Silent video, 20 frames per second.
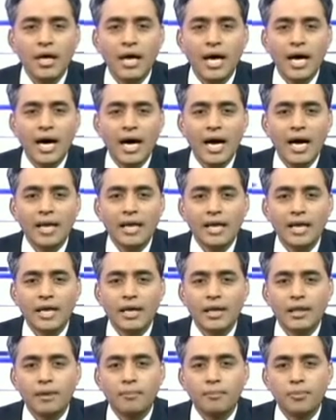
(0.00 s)
and uh,
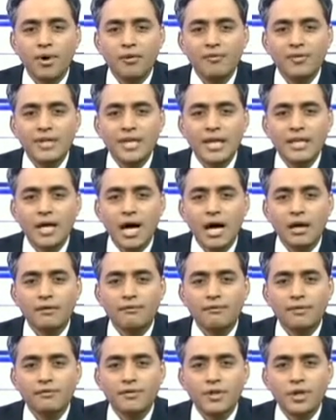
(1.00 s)
the profit at
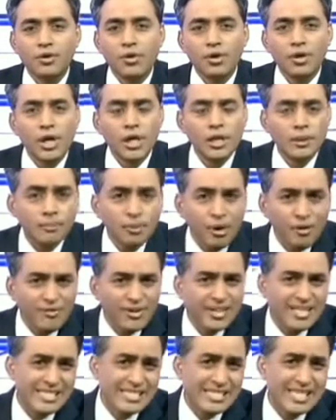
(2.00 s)
150 crore. Now the profit
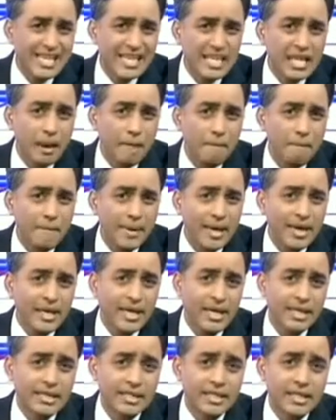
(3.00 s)
has taken a big
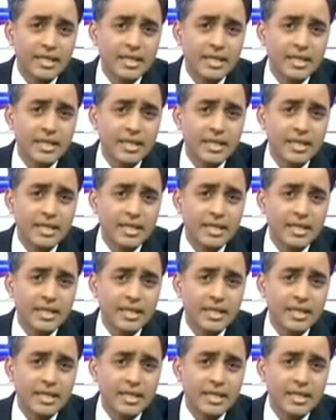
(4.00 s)
hit.